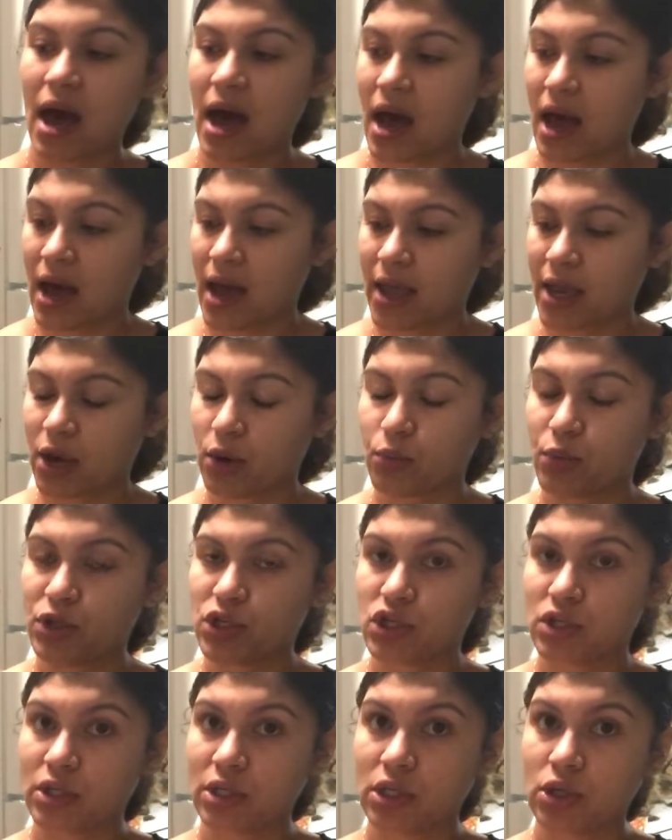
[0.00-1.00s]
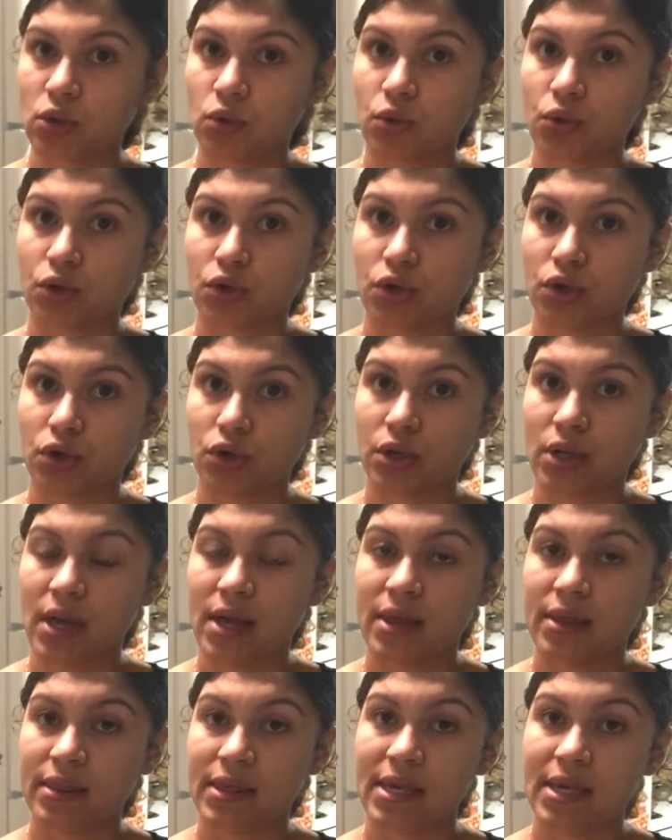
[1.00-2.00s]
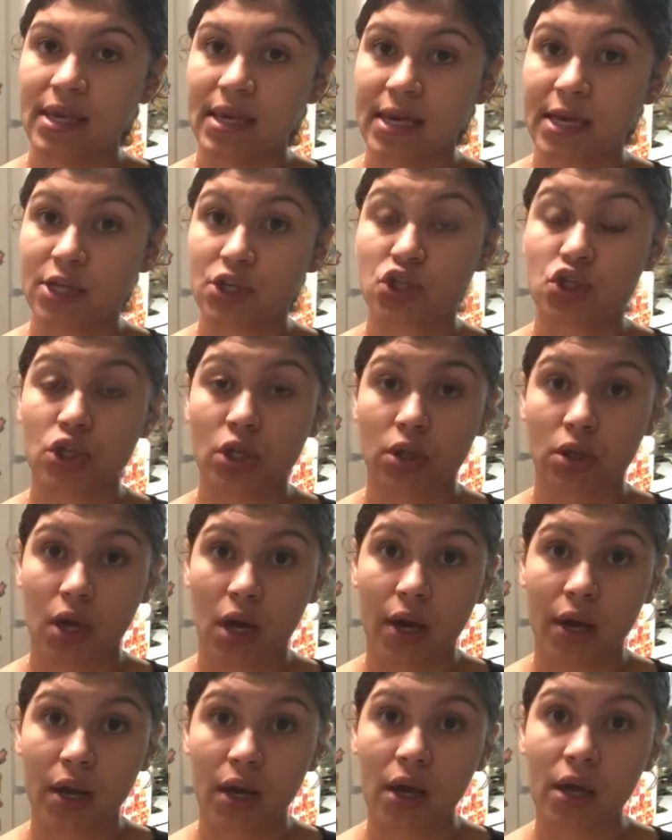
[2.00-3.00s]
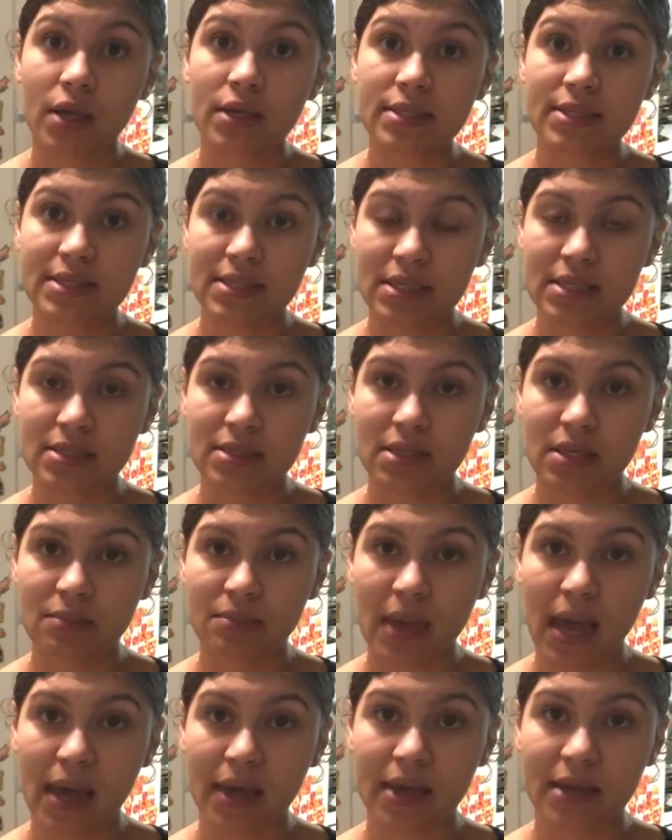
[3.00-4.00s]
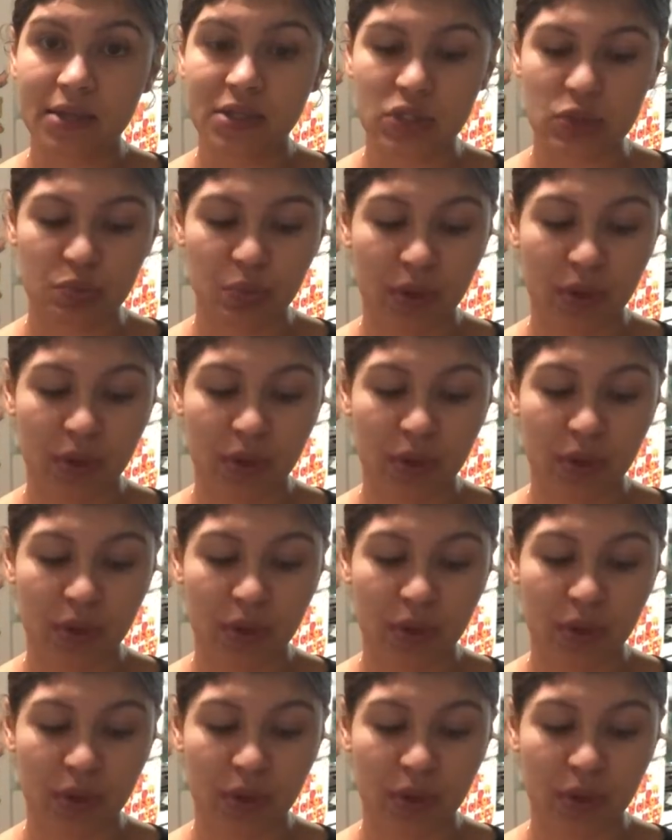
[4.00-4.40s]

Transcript: I originally ordered the enchilada seasoning packets,